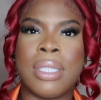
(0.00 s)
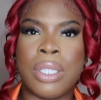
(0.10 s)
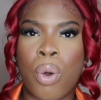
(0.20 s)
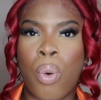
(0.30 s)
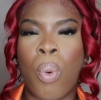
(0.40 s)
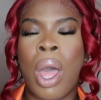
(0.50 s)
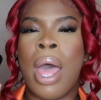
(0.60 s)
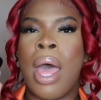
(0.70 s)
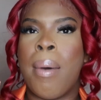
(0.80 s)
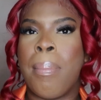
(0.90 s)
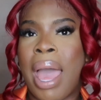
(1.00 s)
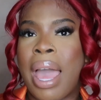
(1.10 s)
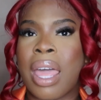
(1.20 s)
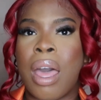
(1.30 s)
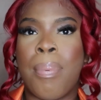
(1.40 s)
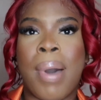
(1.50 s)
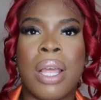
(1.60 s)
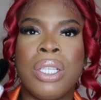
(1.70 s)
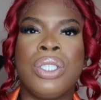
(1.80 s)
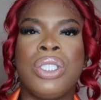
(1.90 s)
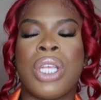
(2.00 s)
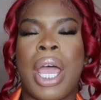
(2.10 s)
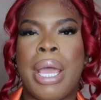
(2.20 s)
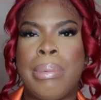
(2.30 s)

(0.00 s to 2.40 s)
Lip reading: still pack a punch.